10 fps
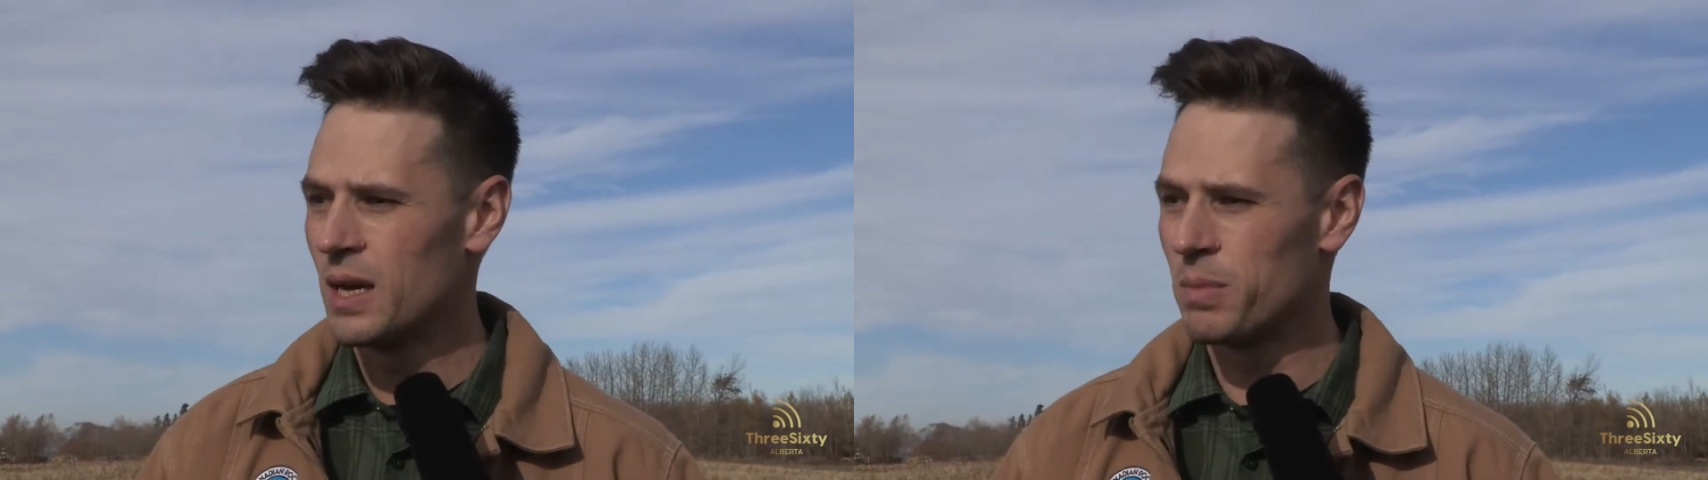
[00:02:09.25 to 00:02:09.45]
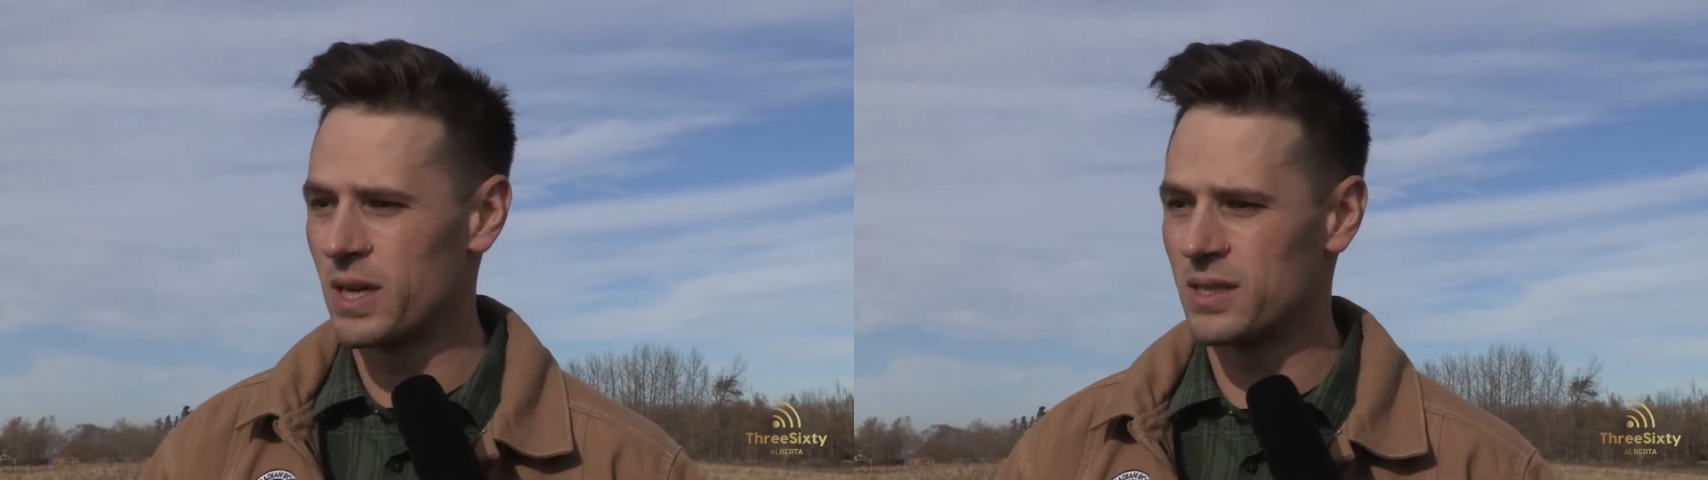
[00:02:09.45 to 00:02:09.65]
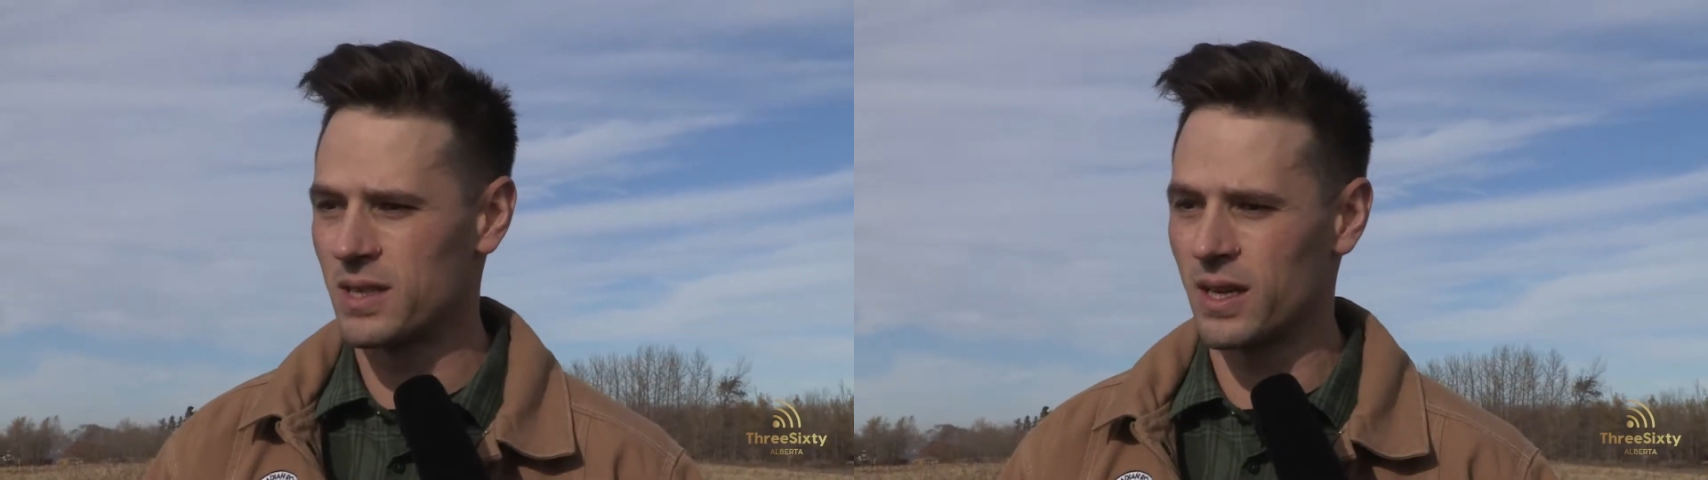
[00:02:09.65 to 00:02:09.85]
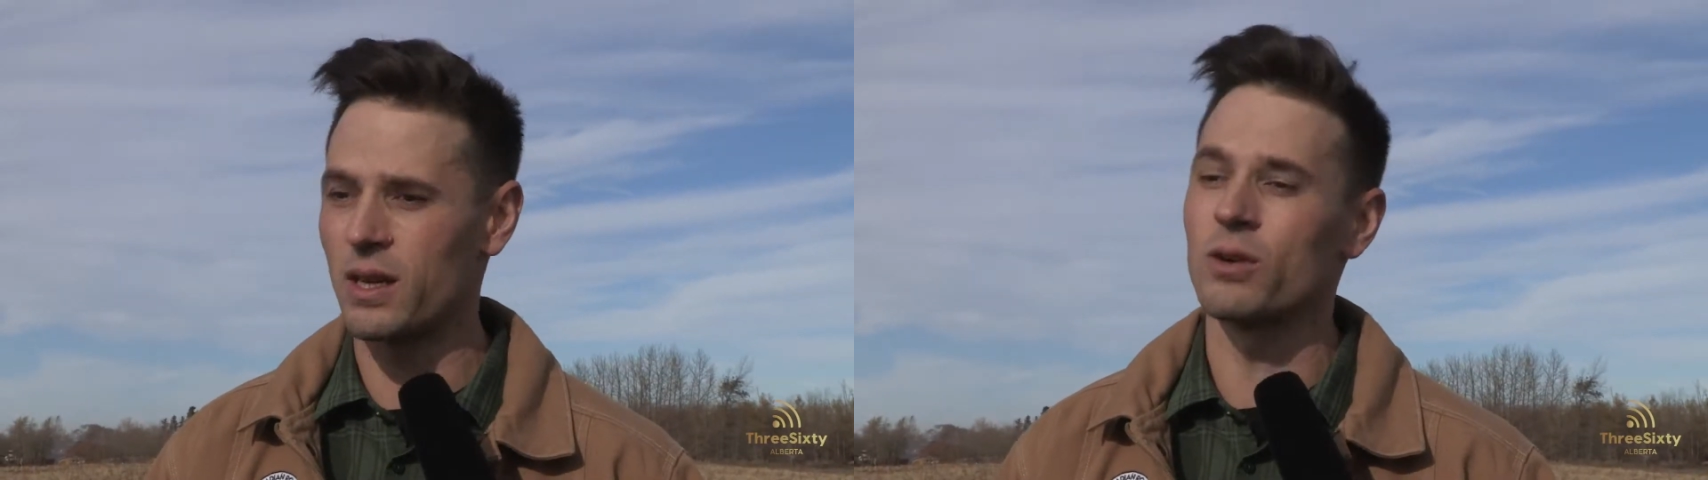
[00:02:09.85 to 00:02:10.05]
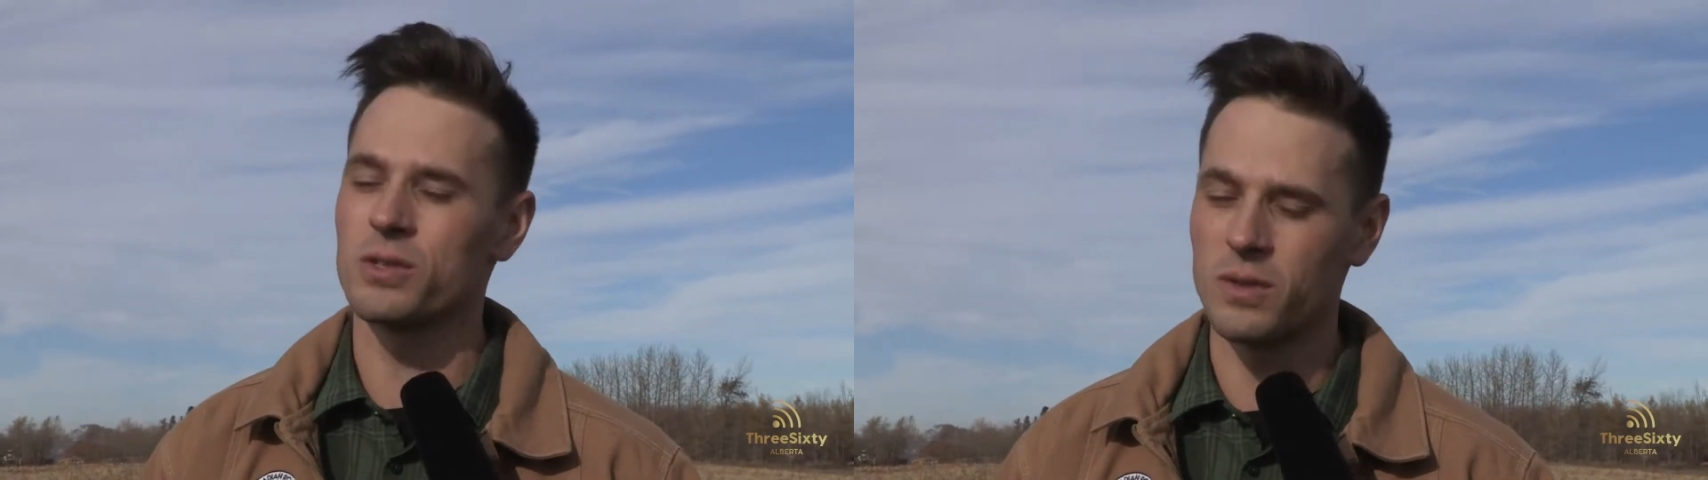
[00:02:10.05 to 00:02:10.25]
but
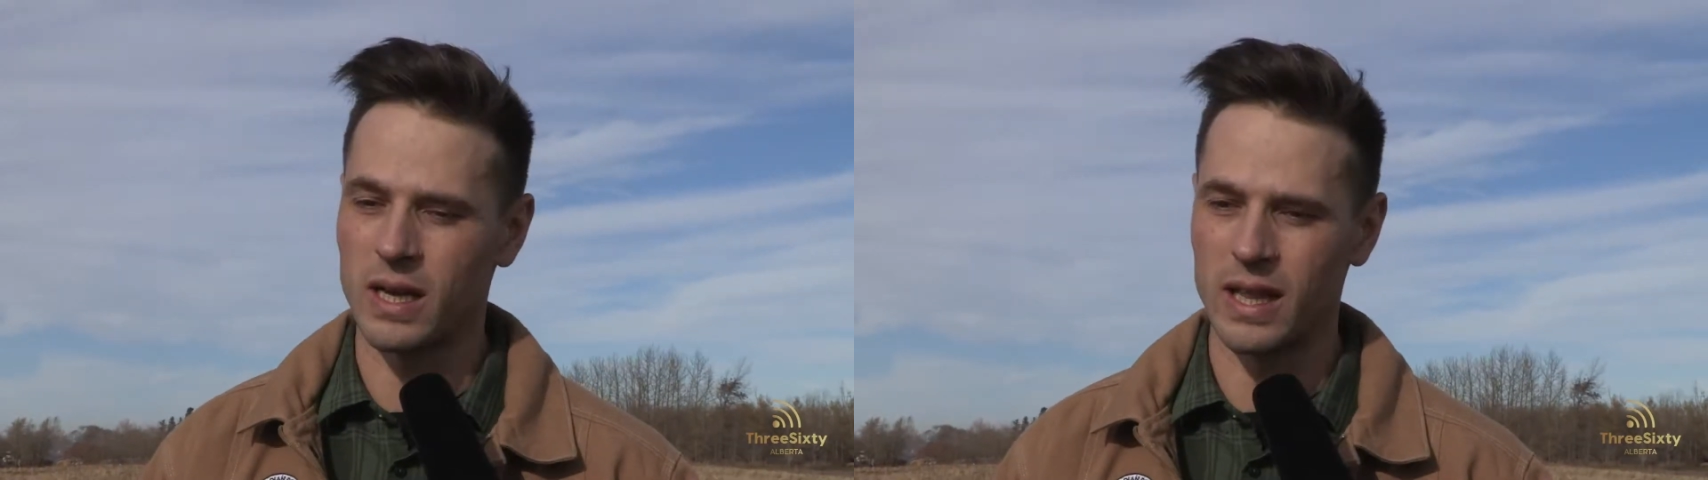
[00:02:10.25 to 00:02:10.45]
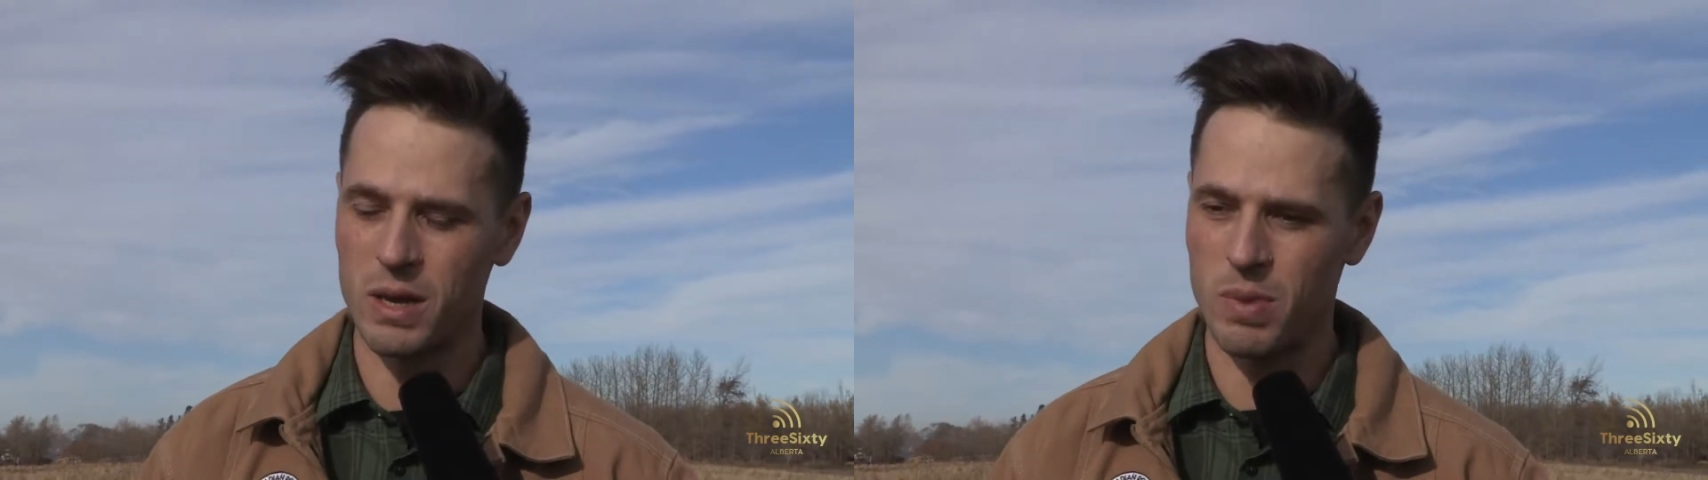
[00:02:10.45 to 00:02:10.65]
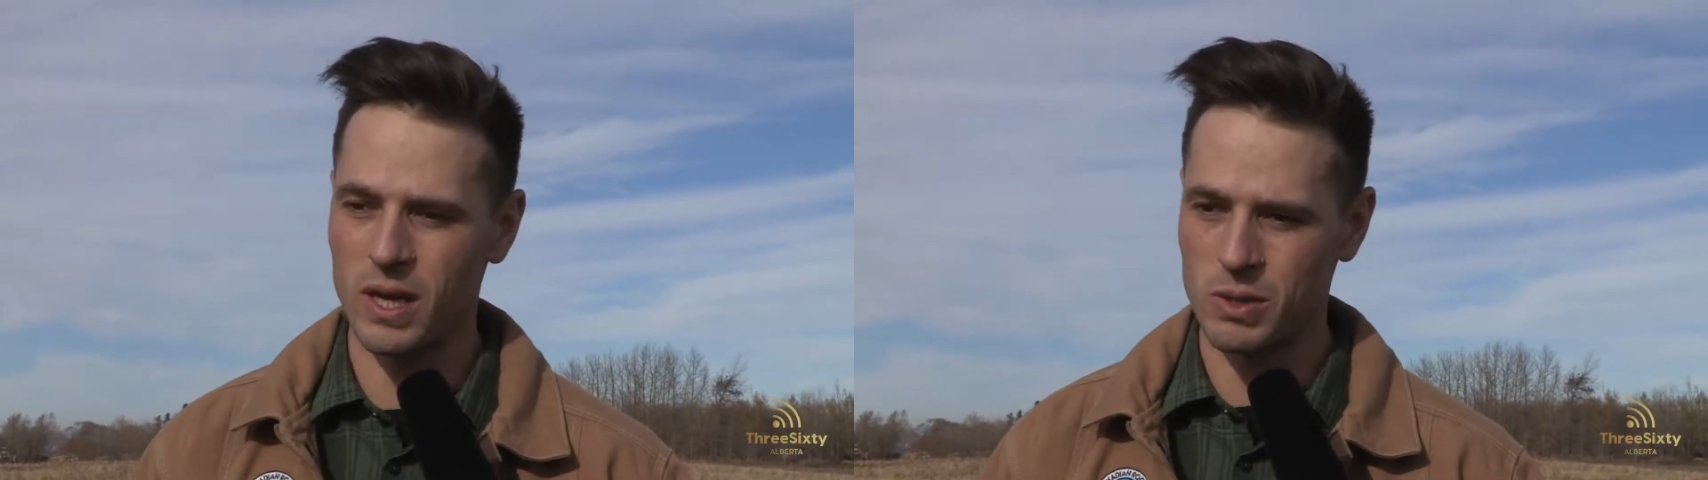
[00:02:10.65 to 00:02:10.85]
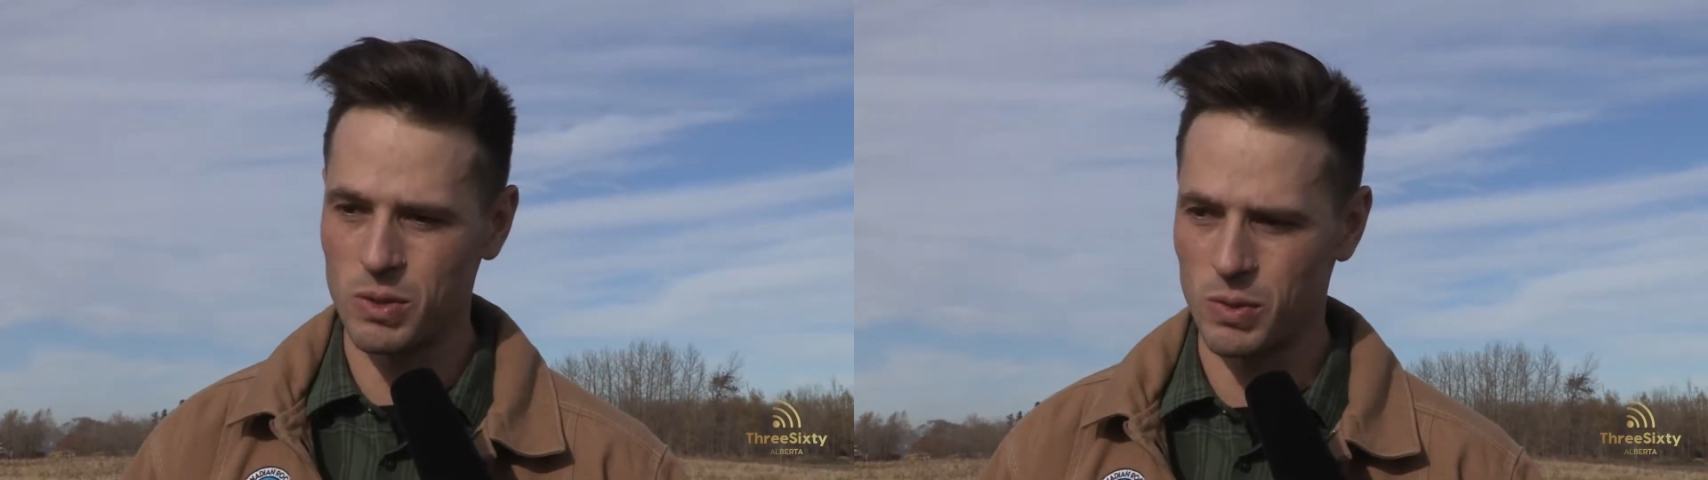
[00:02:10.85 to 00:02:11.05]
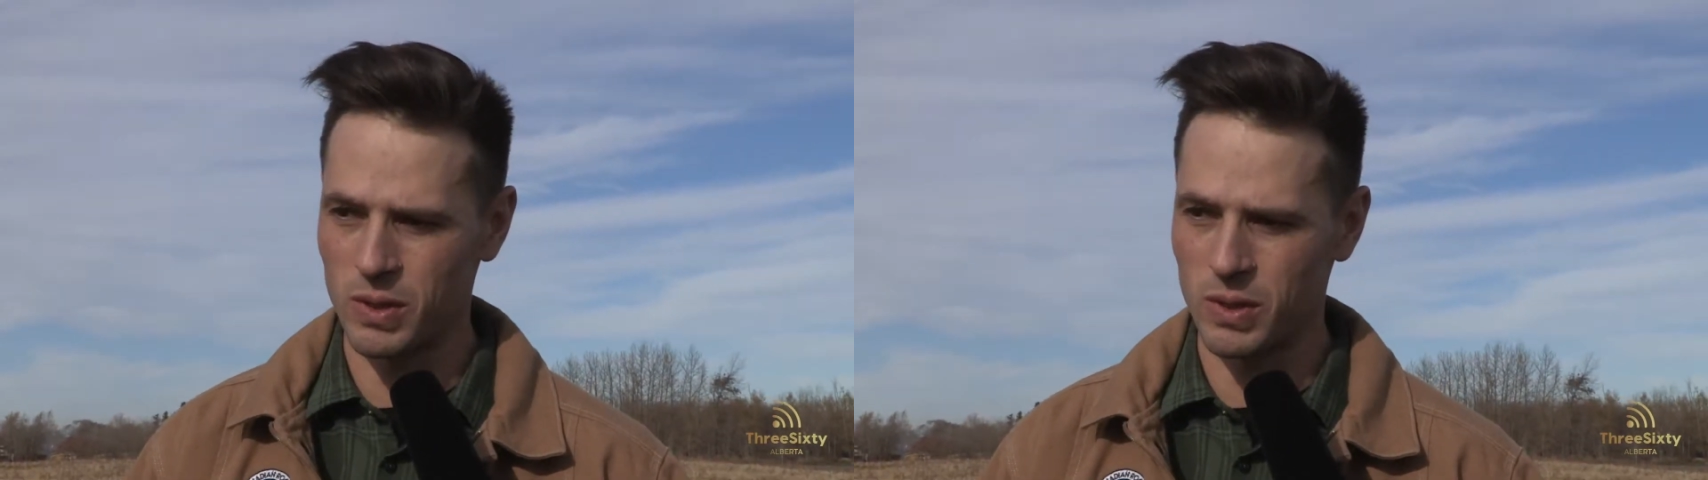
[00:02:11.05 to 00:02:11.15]
also the clay base was